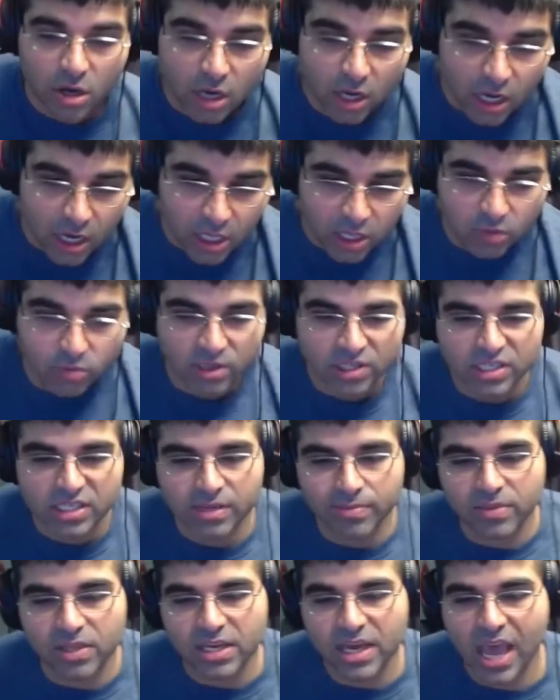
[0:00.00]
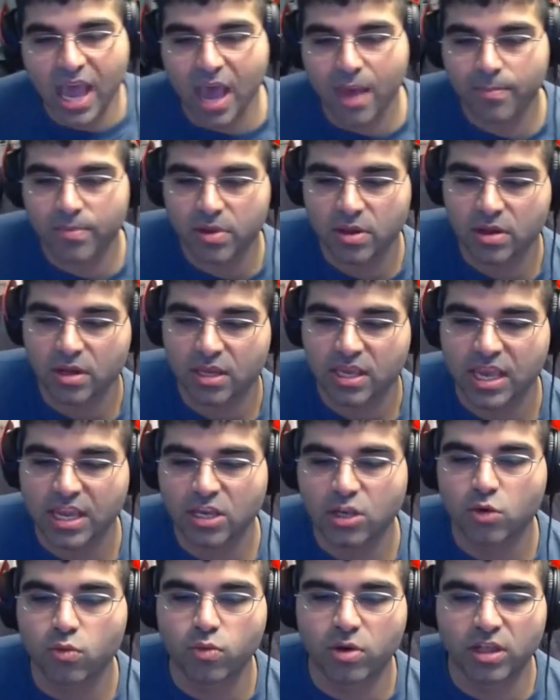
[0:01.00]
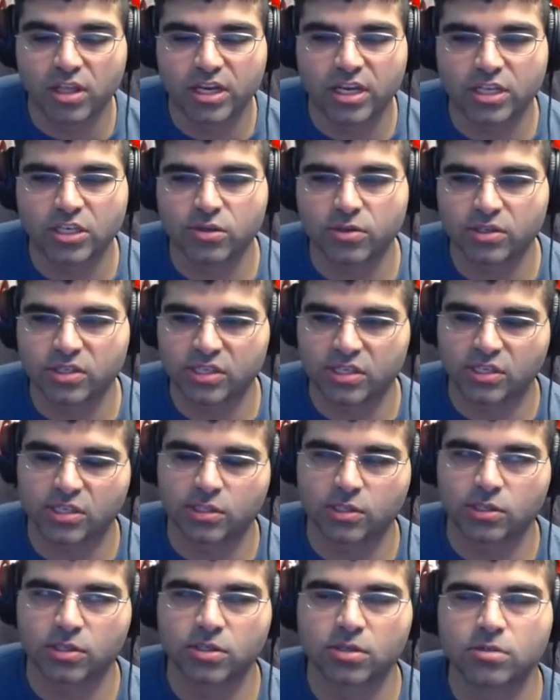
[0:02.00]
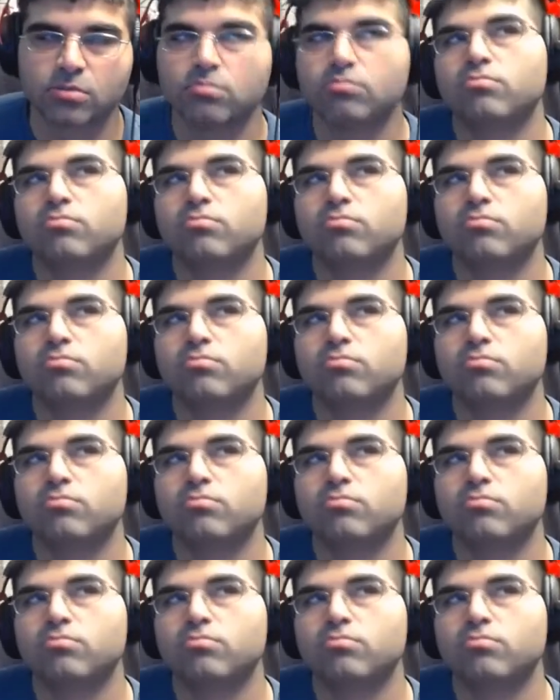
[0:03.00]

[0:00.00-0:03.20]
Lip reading: You want something to happen, can you will it into existence?